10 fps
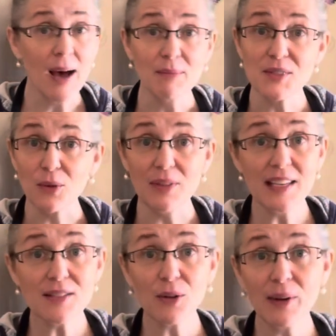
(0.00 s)
So
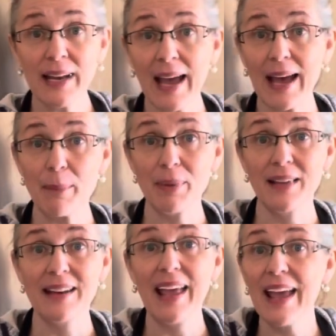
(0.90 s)
these are going to
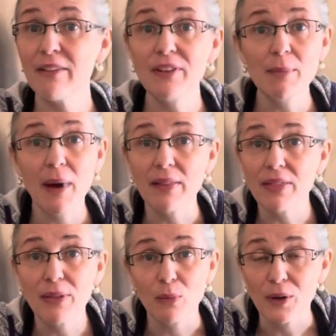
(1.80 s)
happen every month.
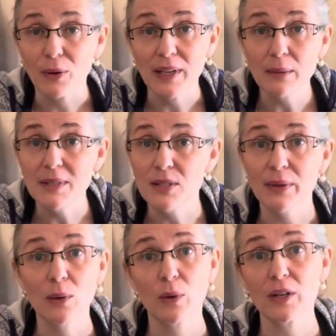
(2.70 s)
We're going to be
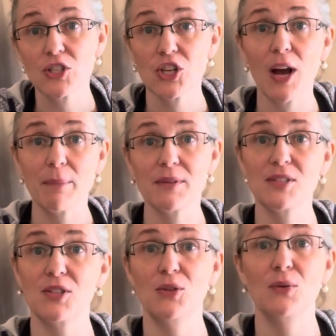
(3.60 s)
doing workshops
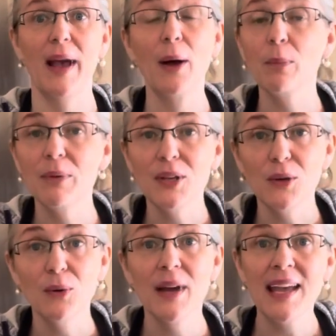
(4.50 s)
to help
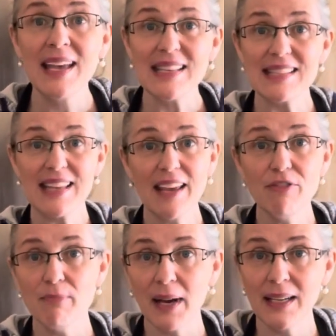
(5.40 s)
you save
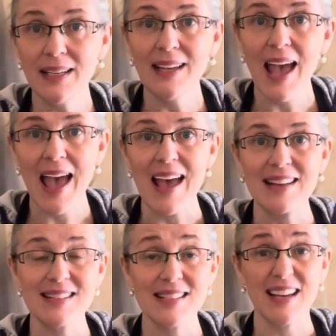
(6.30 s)
money
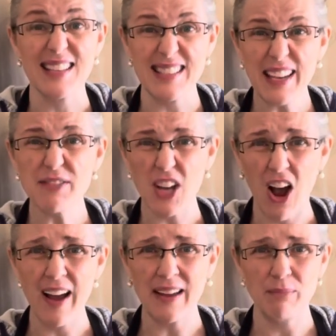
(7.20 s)
and save
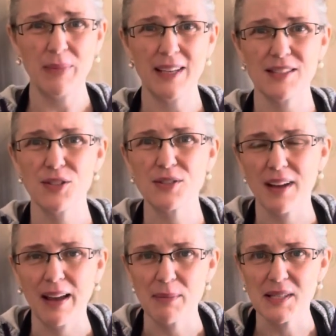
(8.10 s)
time, because your
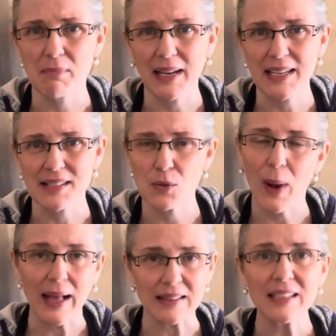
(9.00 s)
time is money as
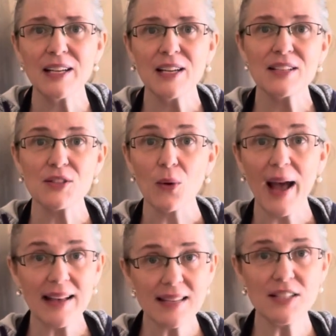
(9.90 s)
well. So
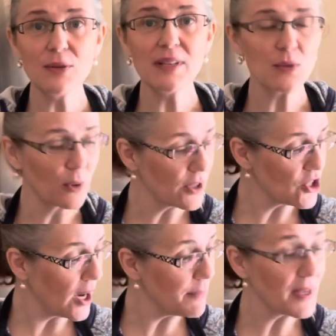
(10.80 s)
as I do these
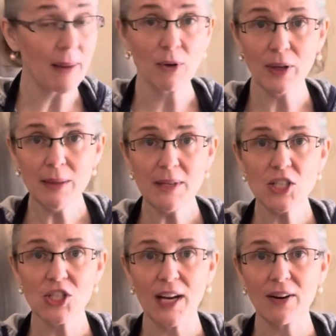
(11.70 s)
workshops, I'm going to be
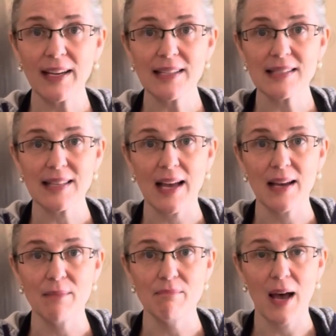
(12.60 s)
sharing
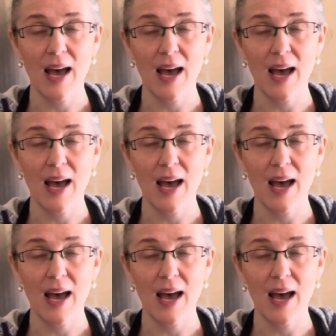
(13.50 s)
some